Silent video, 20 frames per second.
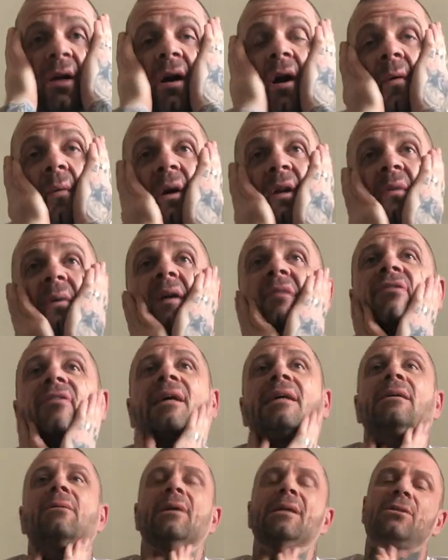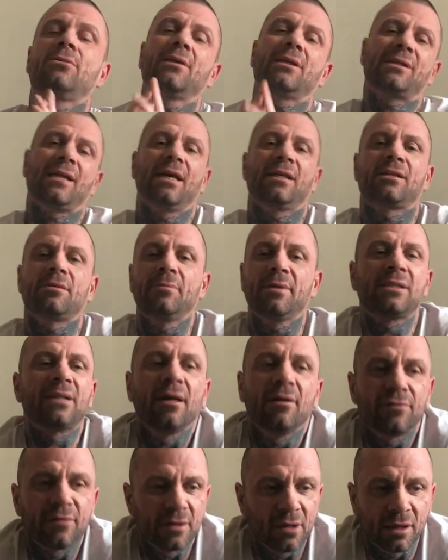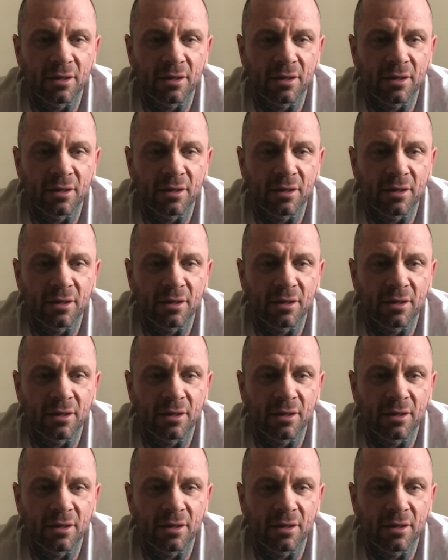know, when do I say to myself, you know,